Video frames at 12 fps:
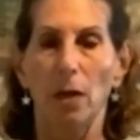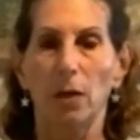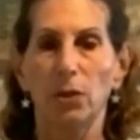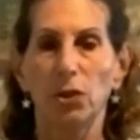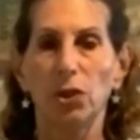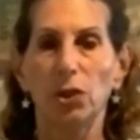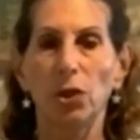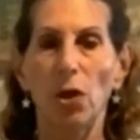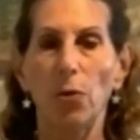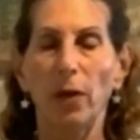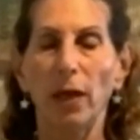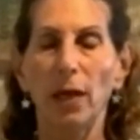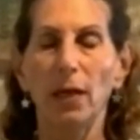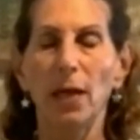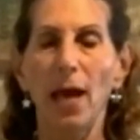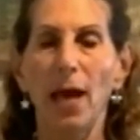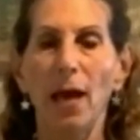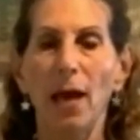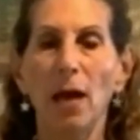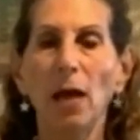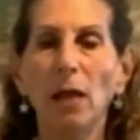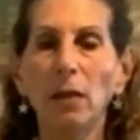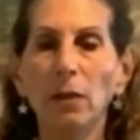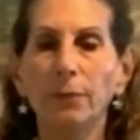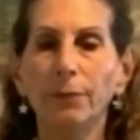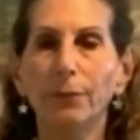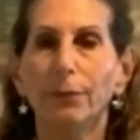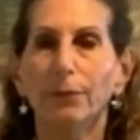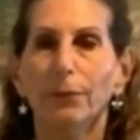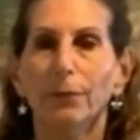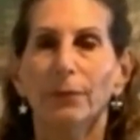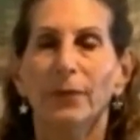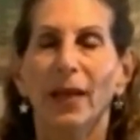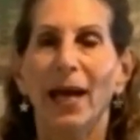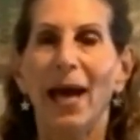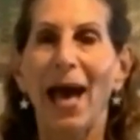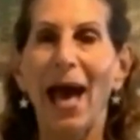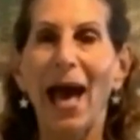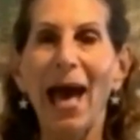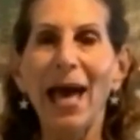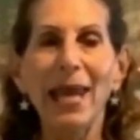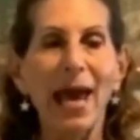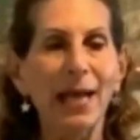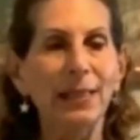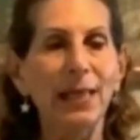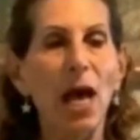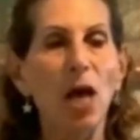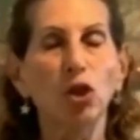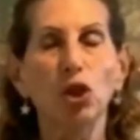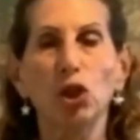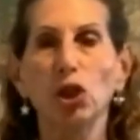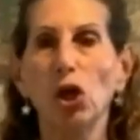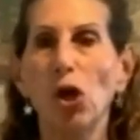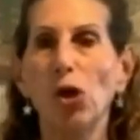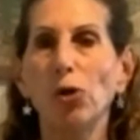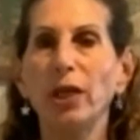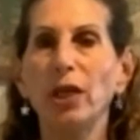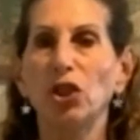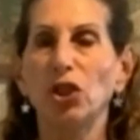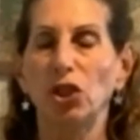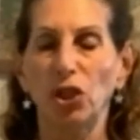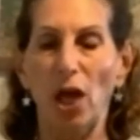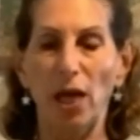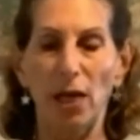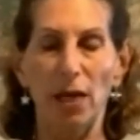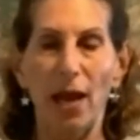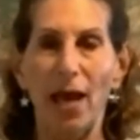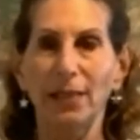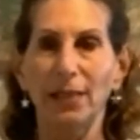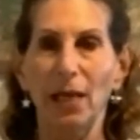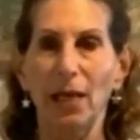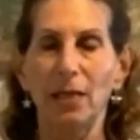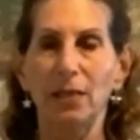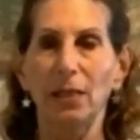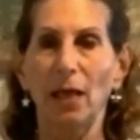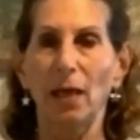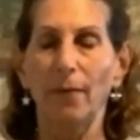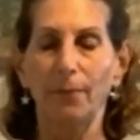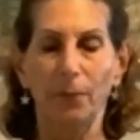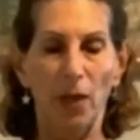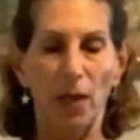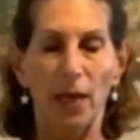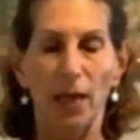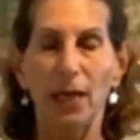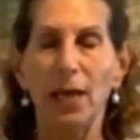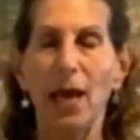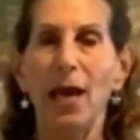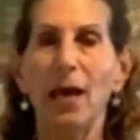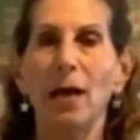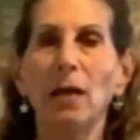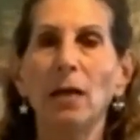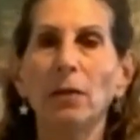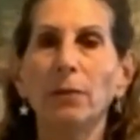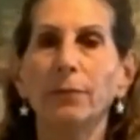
So inhale and exhale, slowly shut it, nice and easy. Inhale